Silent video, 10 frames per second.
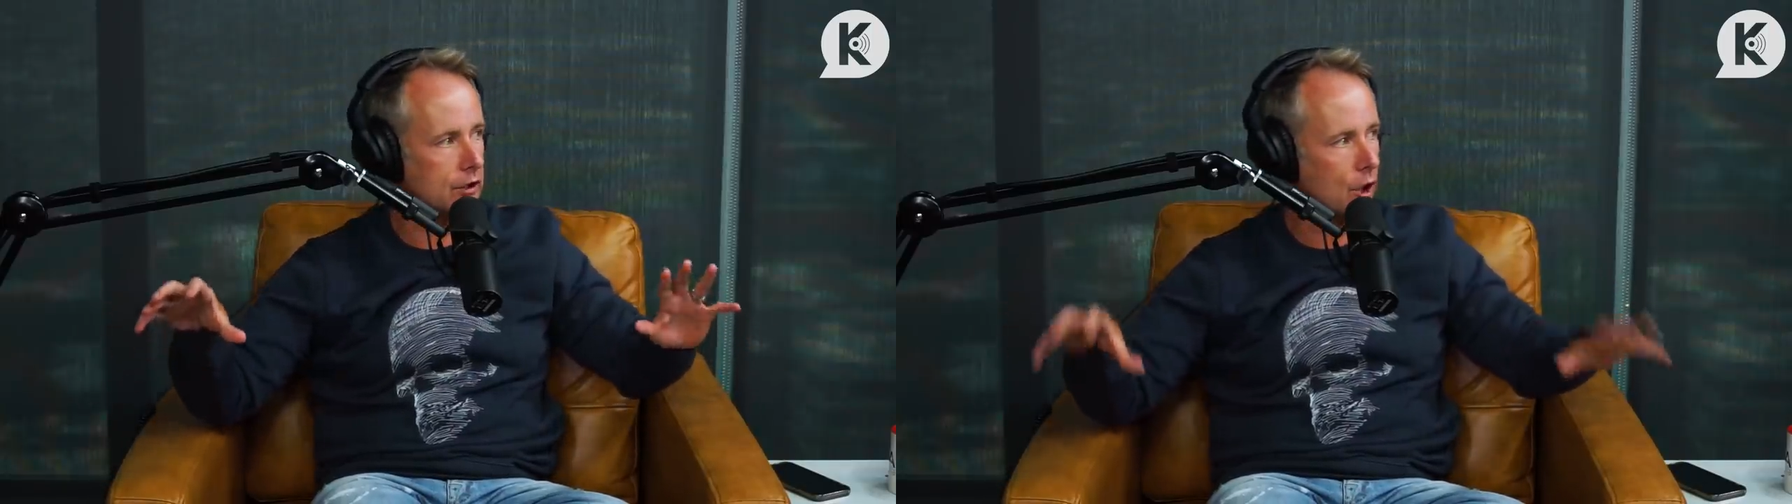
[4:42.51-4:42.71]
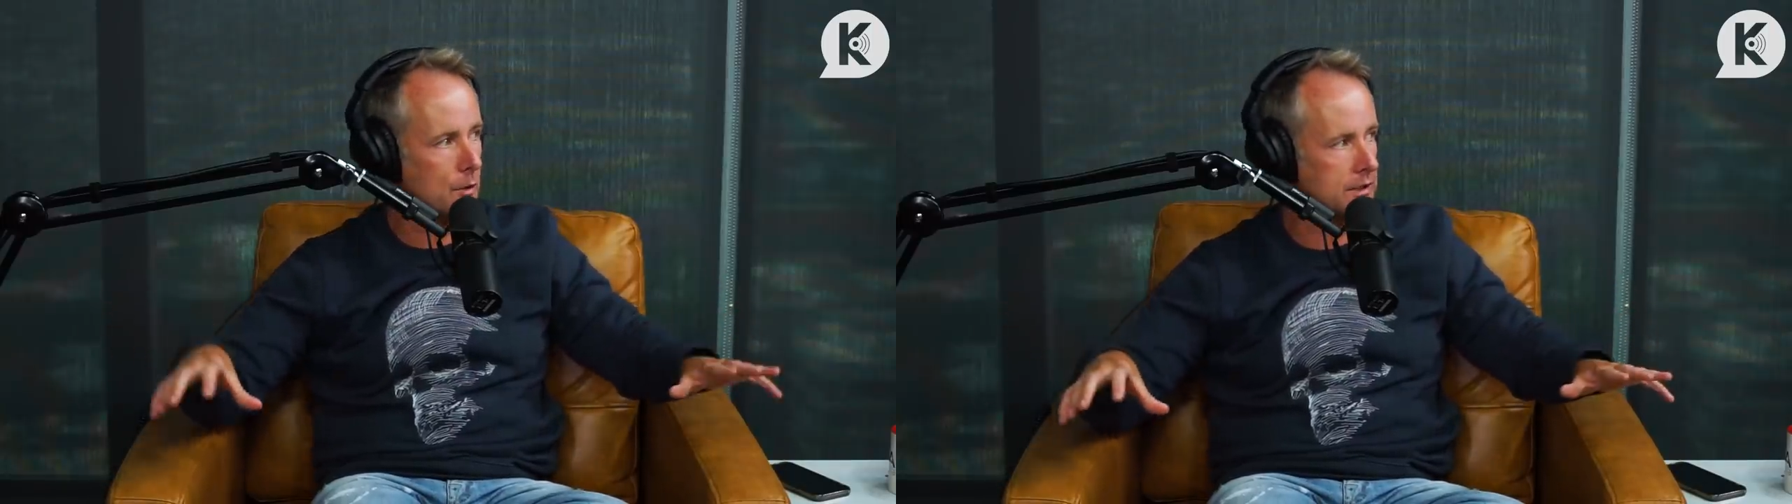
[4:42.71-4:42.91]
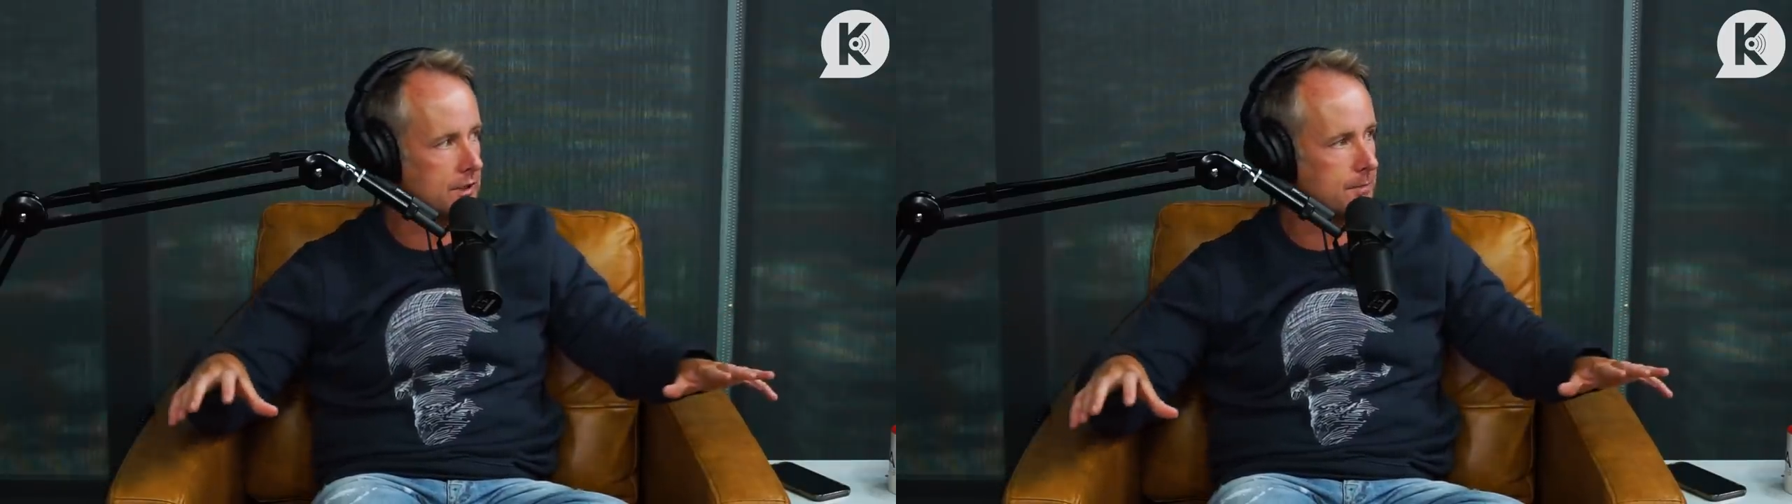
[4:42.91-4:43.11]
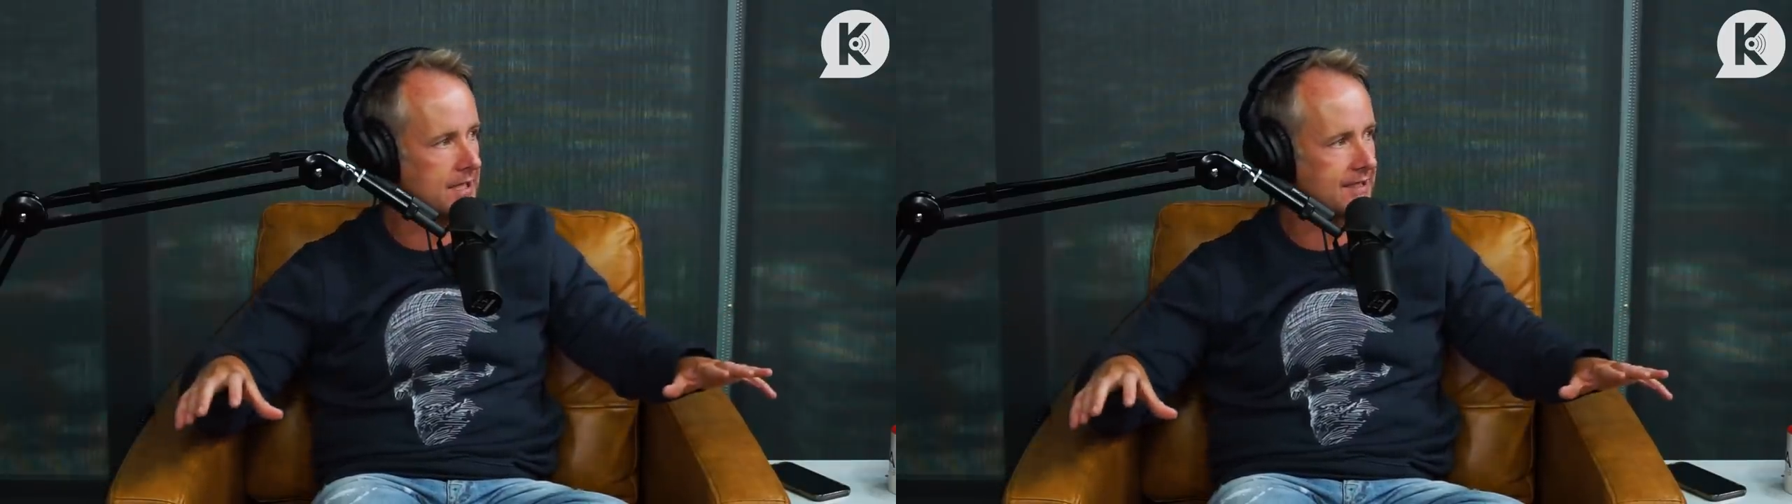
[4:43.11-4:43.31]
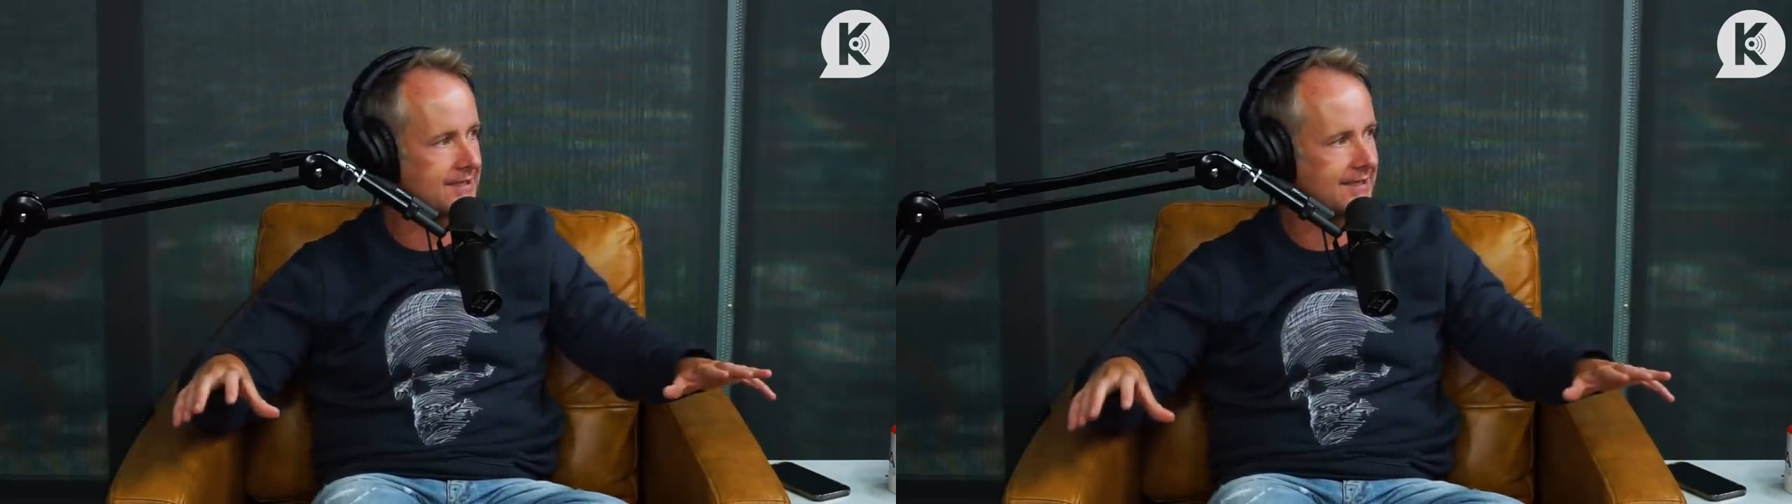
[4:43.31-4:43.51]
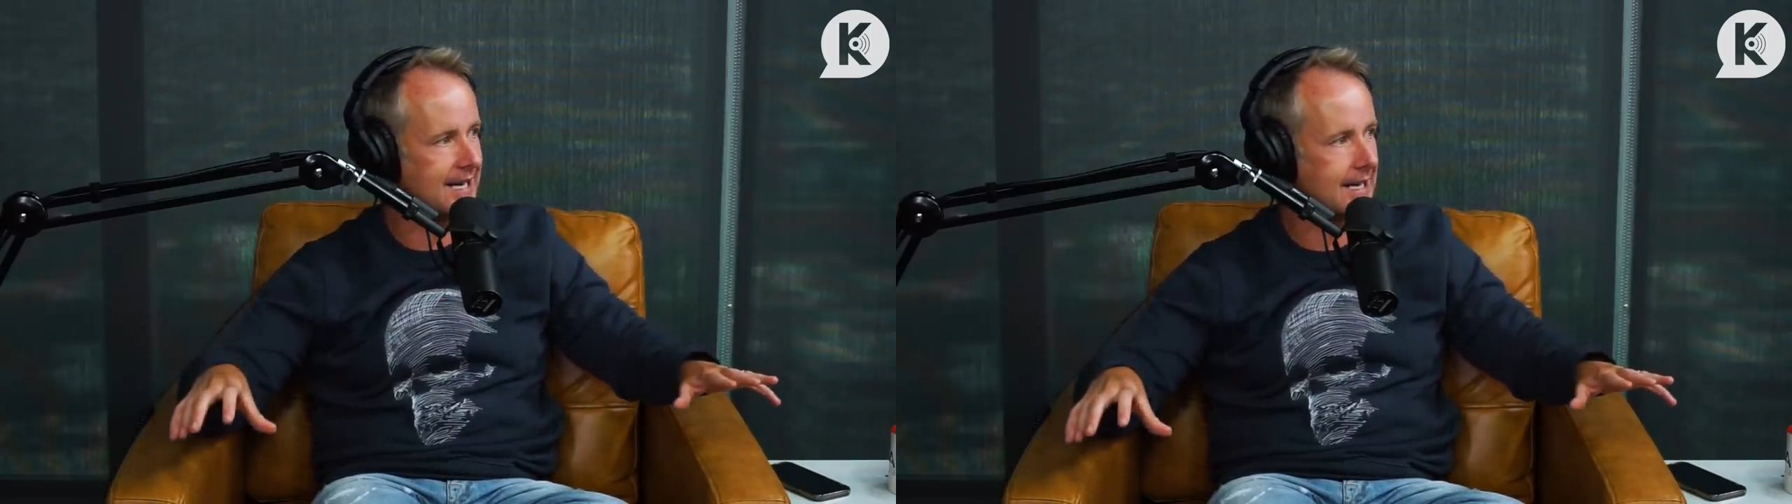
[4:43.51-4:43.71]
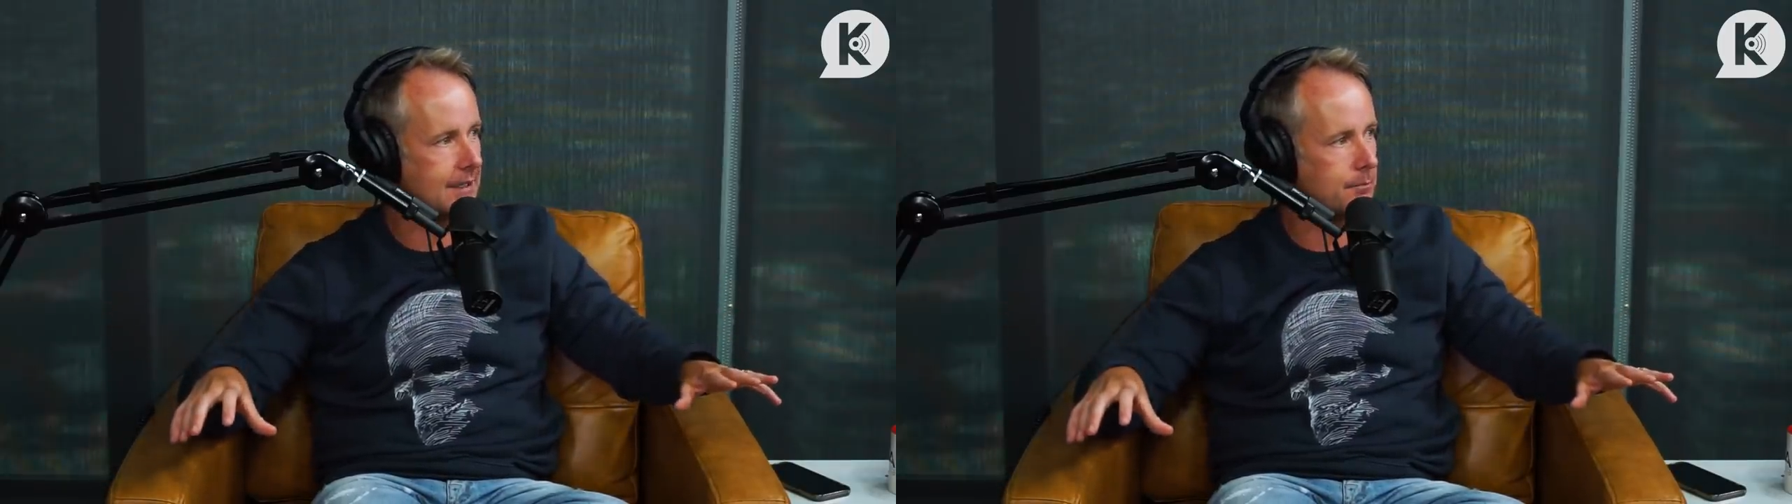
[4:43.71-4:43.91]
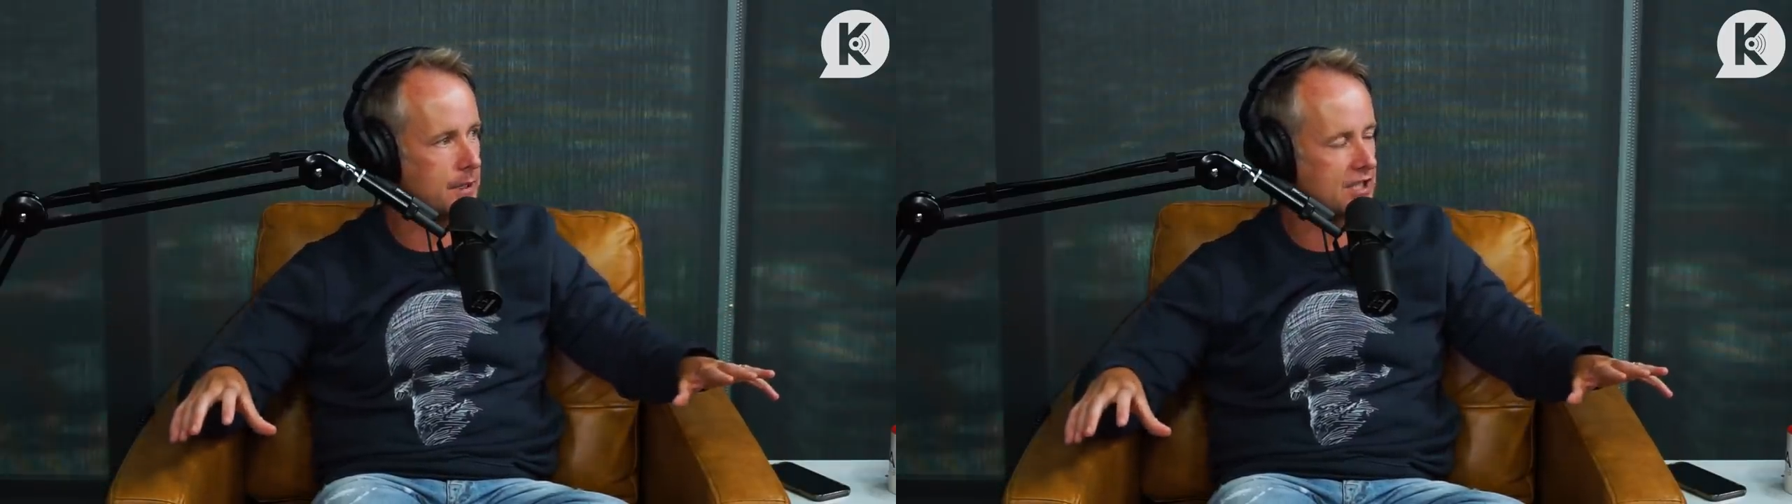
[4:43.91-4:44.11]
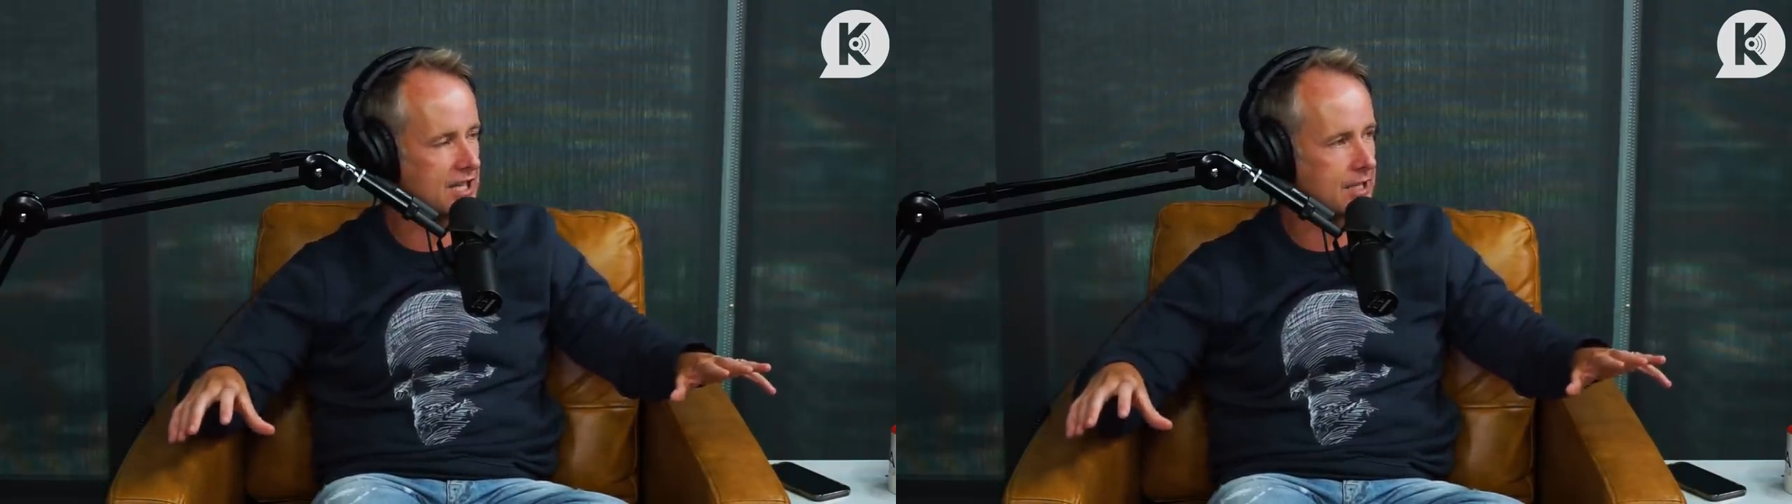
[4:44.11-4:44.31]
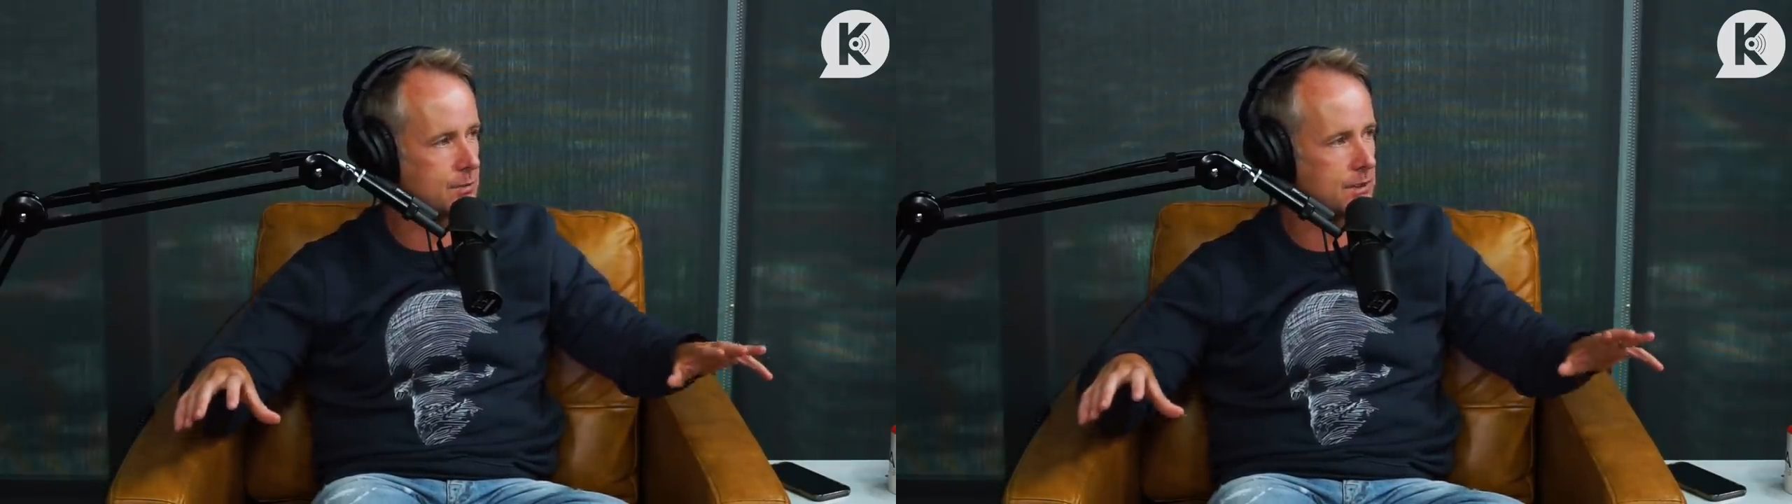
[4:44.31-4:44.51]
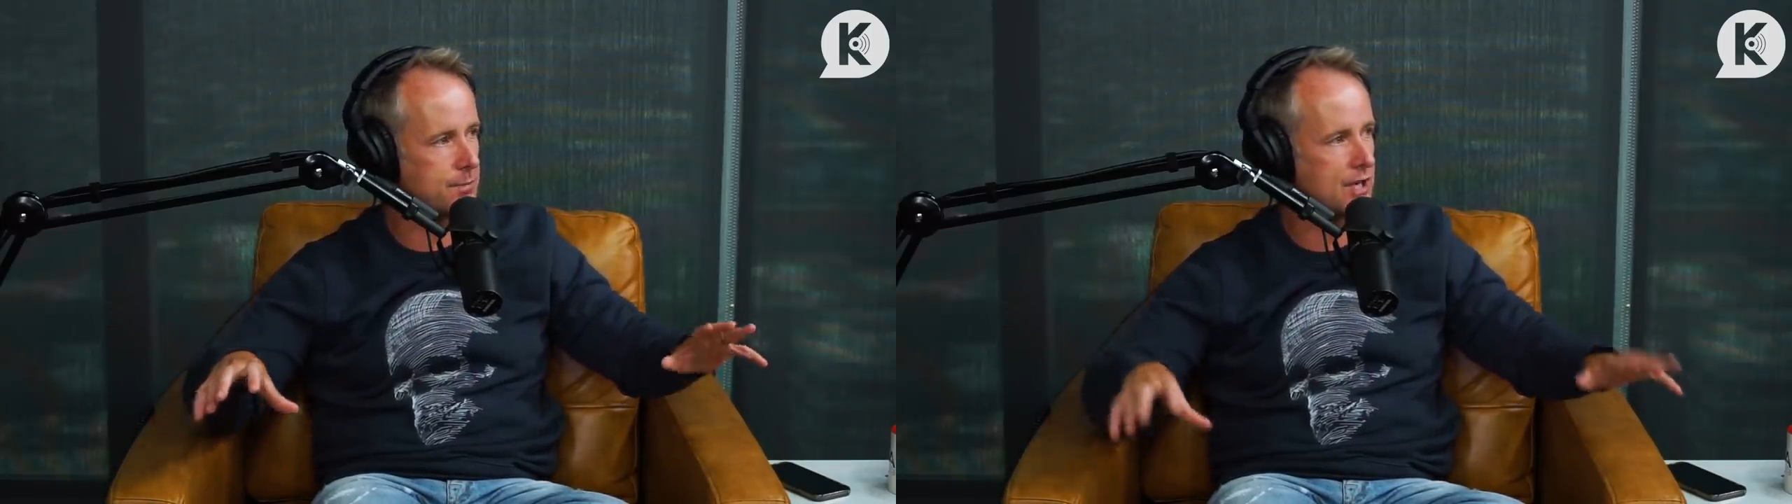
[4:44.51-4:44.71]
allow it to be a state because that's where the